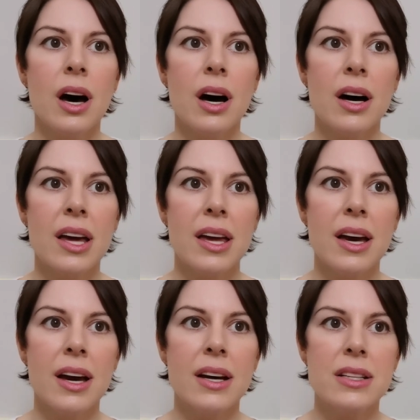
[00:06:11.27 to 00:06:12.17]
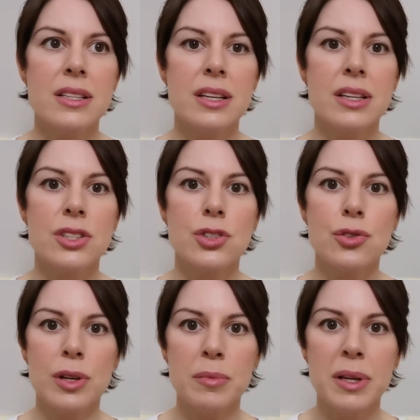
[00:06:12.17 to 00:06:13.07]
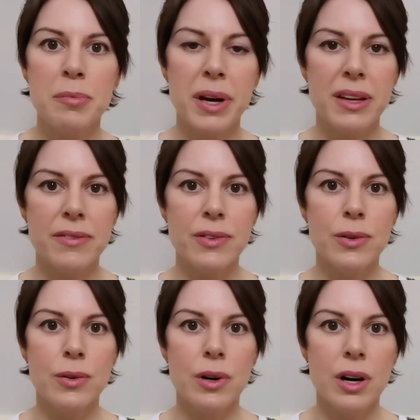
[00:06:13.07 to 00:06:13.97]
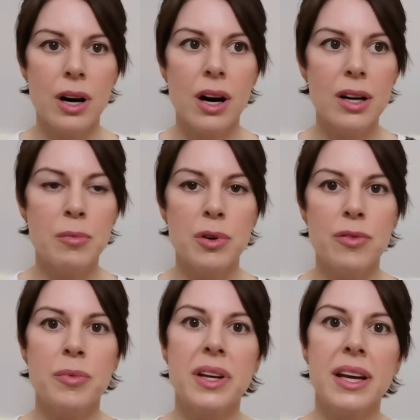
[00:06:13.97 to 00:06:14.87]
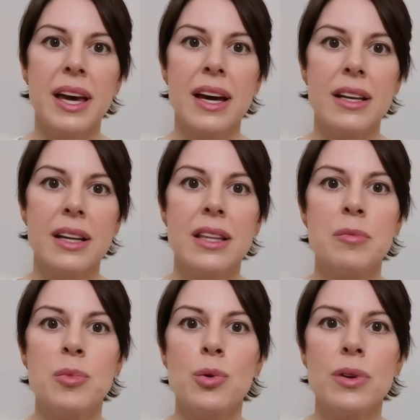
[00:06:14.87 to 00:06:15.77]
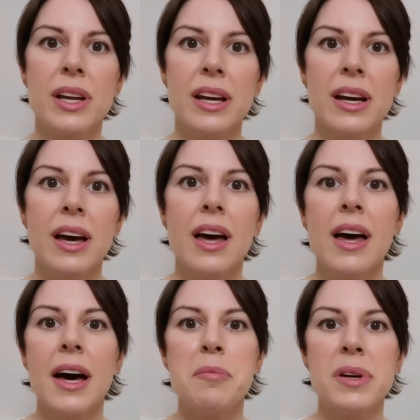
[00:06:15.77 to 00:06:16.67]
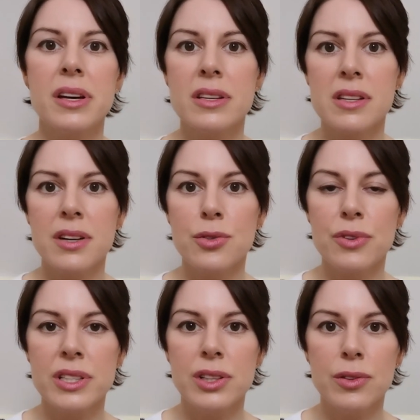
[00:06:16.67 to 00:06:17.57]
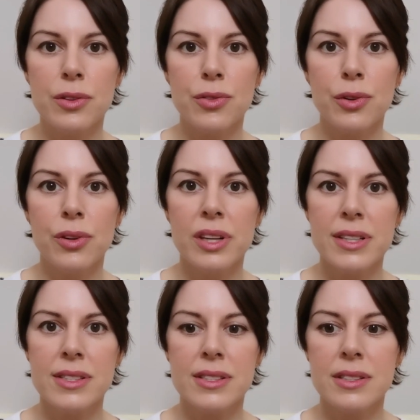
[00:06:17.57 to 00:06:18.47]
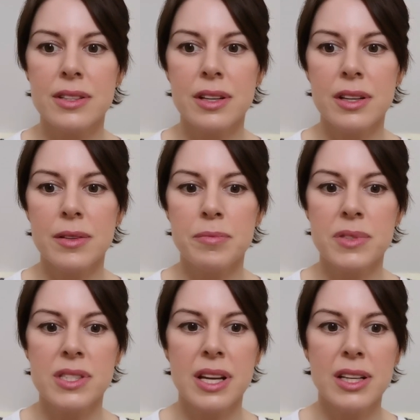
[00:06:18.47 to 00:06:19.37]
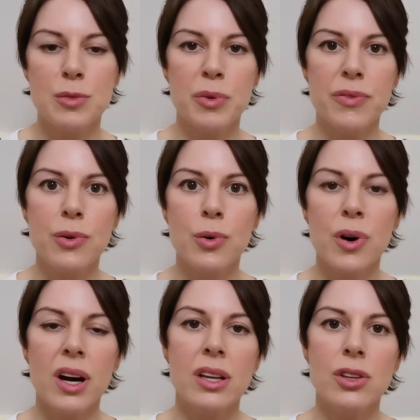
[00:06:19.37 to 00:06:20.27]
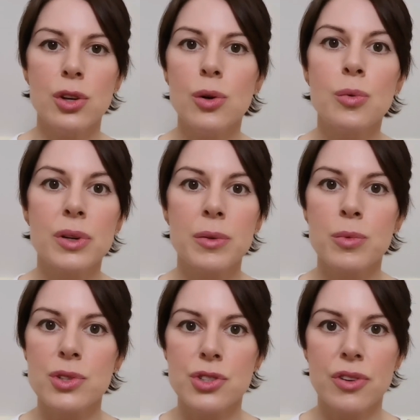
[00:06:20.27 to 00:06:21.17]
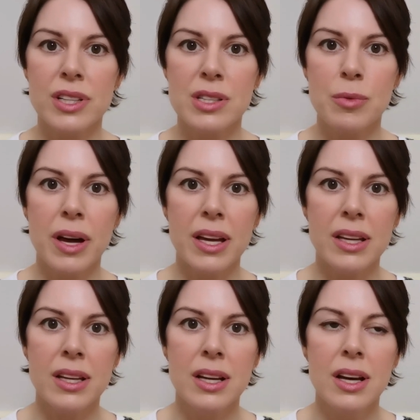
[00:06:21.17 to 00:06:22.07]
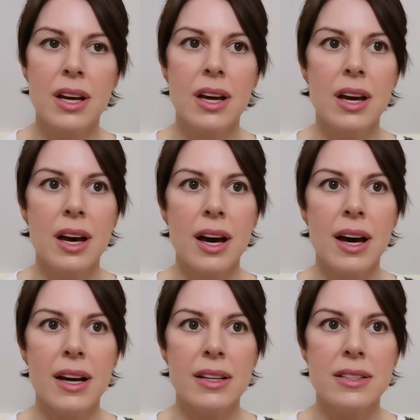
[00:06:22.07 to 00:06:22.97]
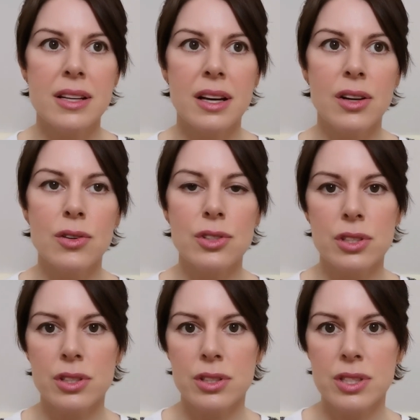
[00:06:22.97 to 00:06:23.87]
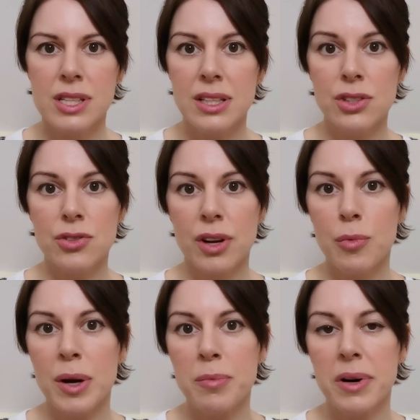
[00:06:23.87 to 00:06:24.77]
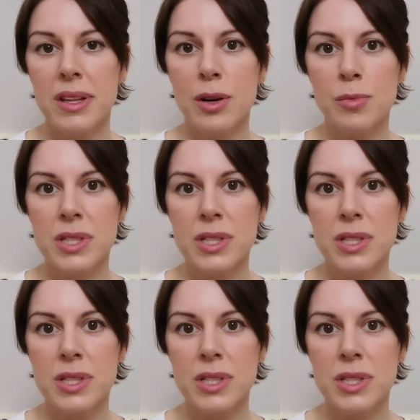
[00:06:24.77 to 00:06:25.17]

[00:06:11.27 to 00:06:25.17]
I had extremely painful eye movement again in the morning, and because I'd already gone through this um, stage before, I knew what it was straight away, and I got seen straight away by the